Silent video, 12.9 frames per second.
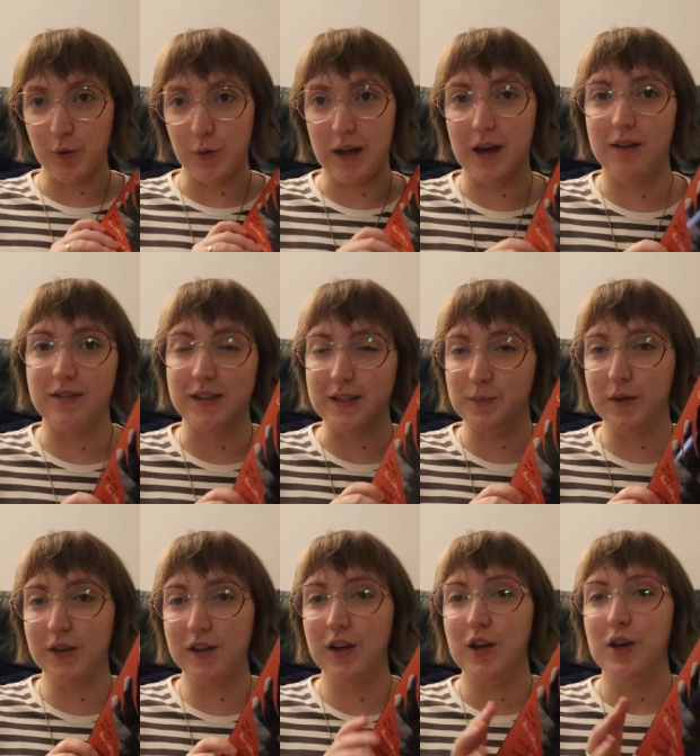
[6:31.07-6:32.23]
we have this
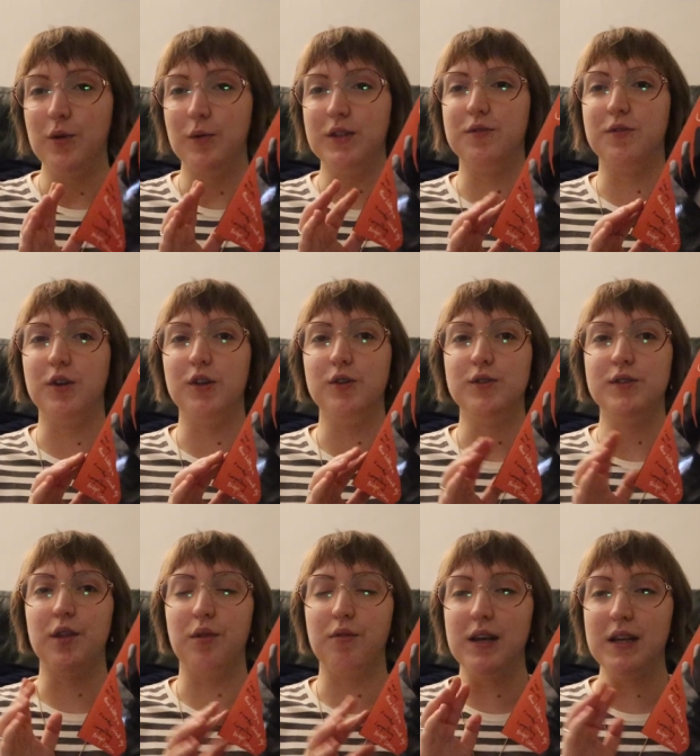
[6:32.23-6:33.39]
book which follows
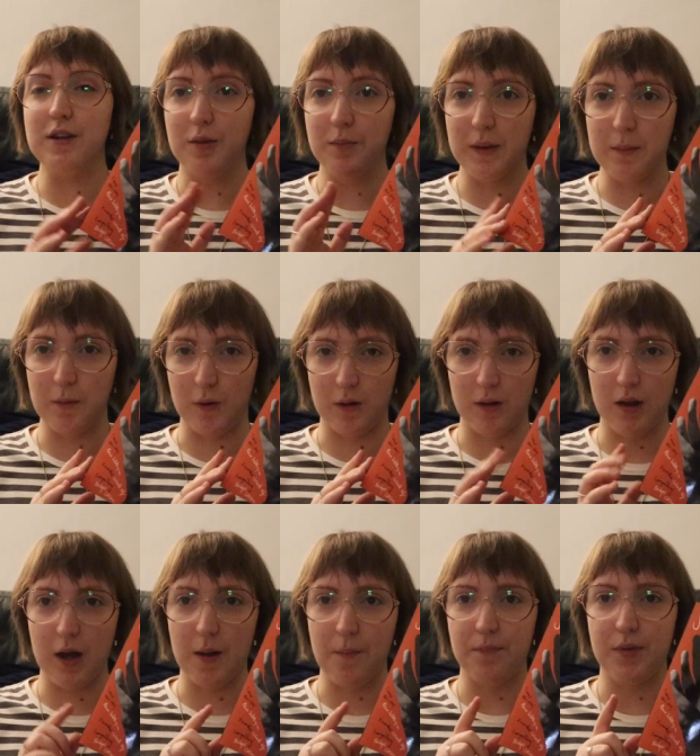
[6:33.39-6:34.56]
three different people
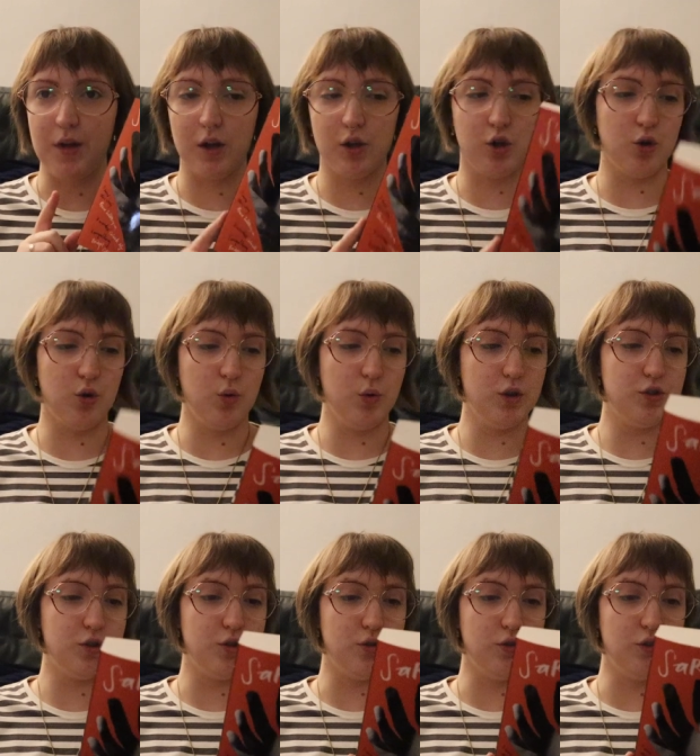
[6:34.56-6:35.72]
um, that go
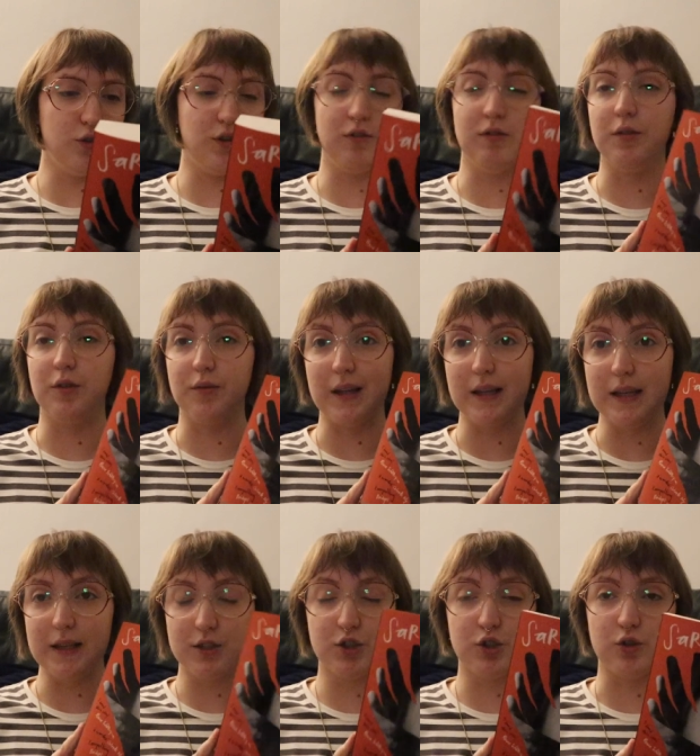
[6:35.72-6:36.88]
to the River
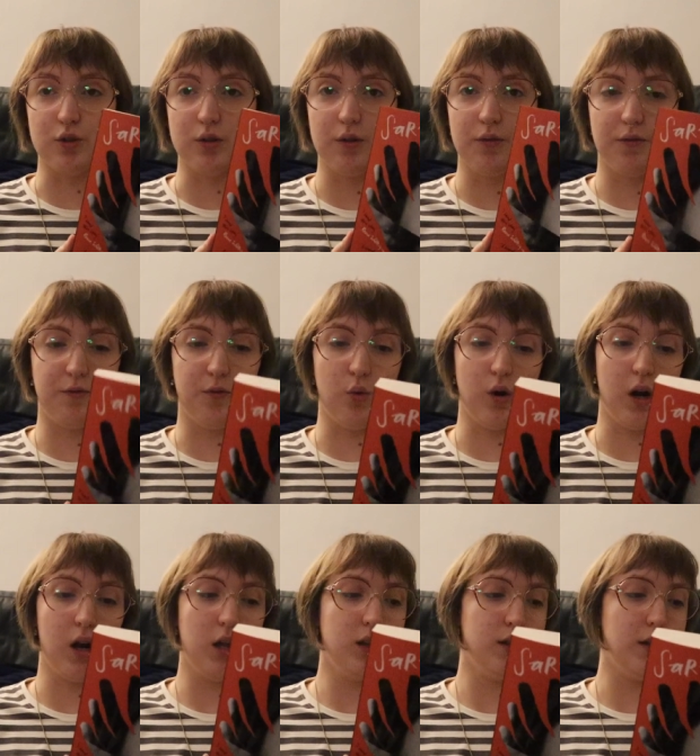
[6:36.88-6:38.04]
Valley School
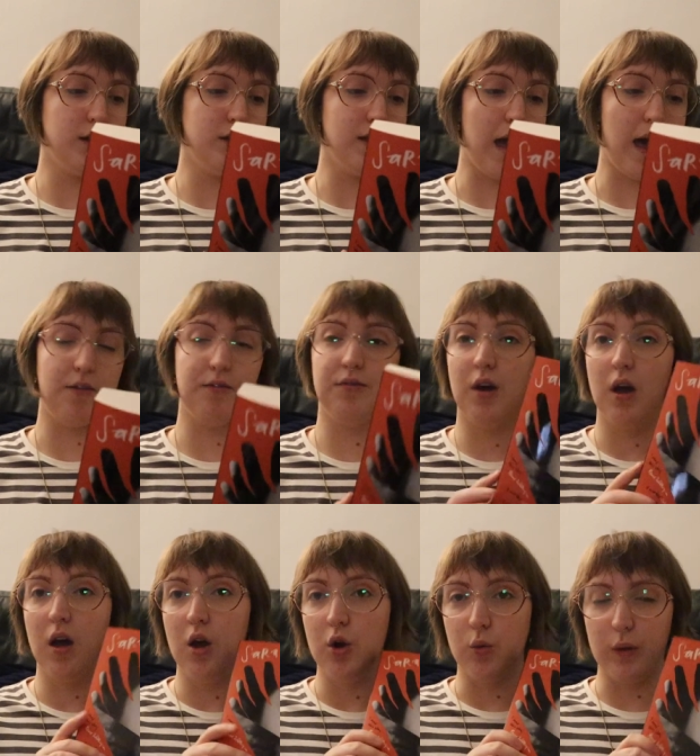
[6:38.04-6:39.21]
for the Deaf.
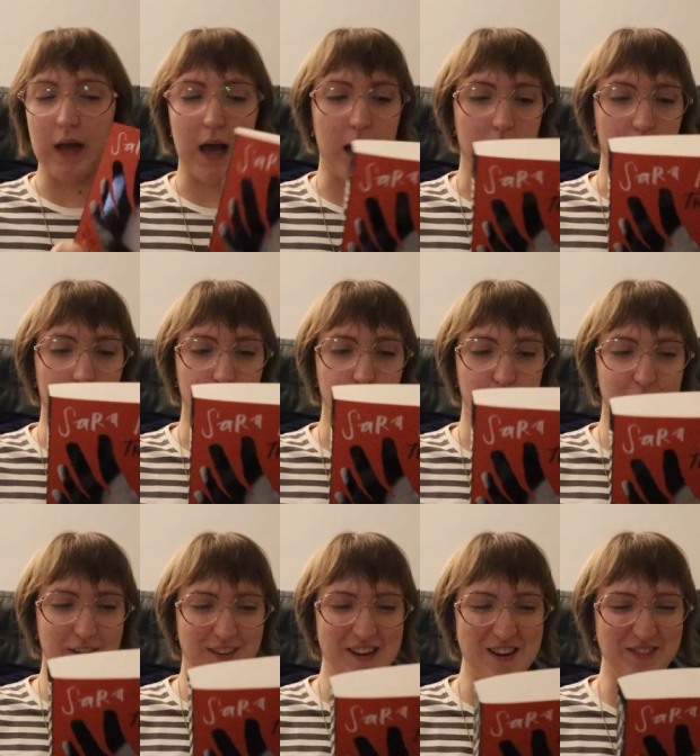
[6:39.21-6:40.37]
We have, what
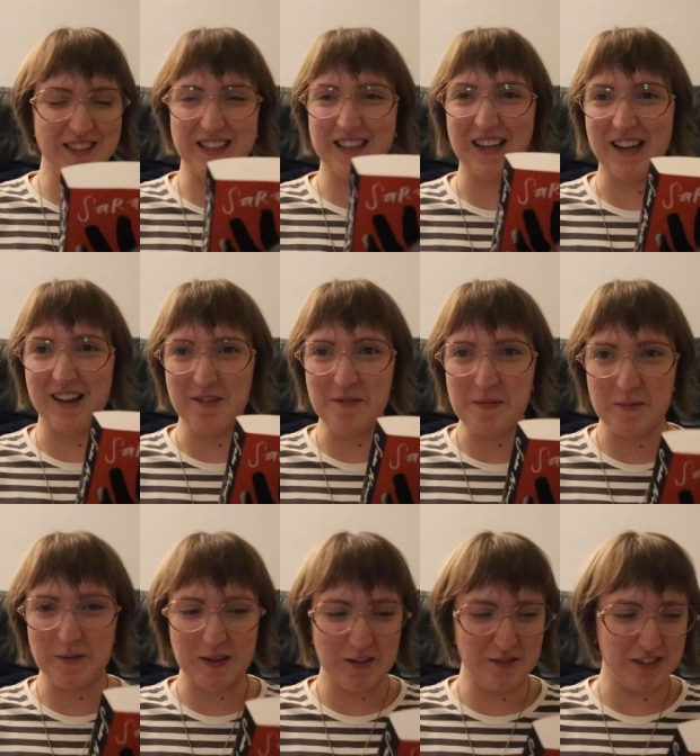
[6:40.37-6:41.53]
are the names again? I can't
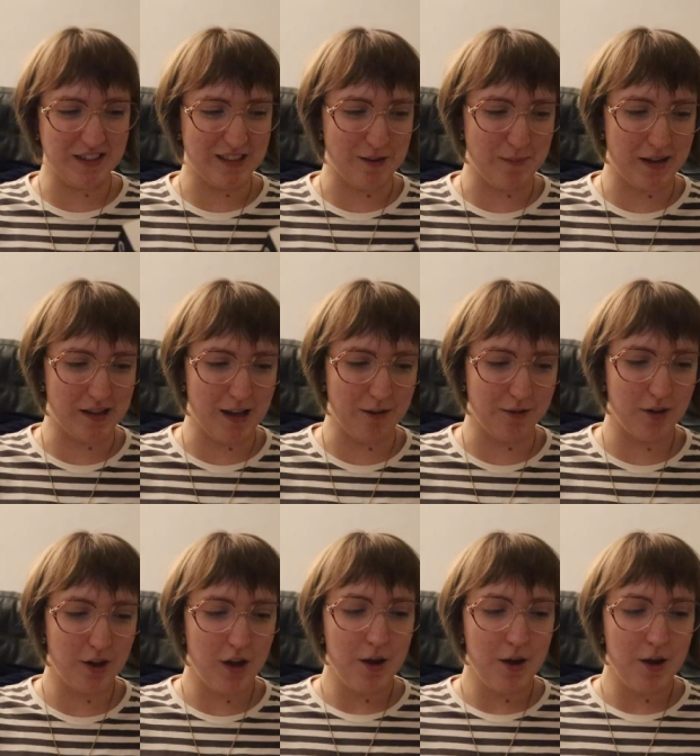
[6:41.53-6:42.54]
remember names to save my life.